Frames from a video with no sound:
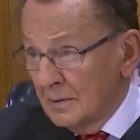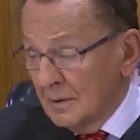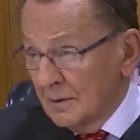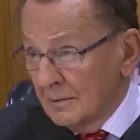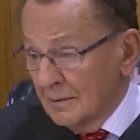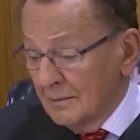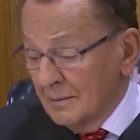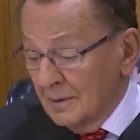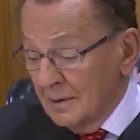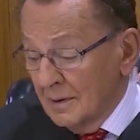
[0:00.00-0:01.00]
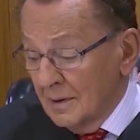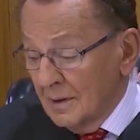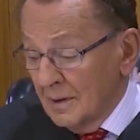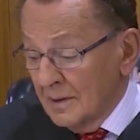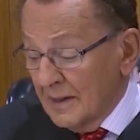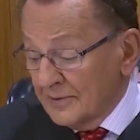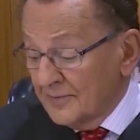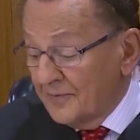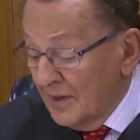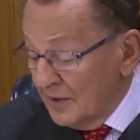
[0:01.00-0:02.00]
right, that the
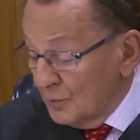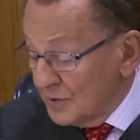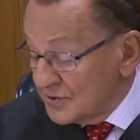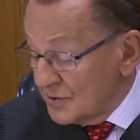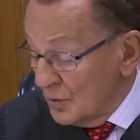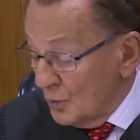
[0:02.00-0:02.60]
fine was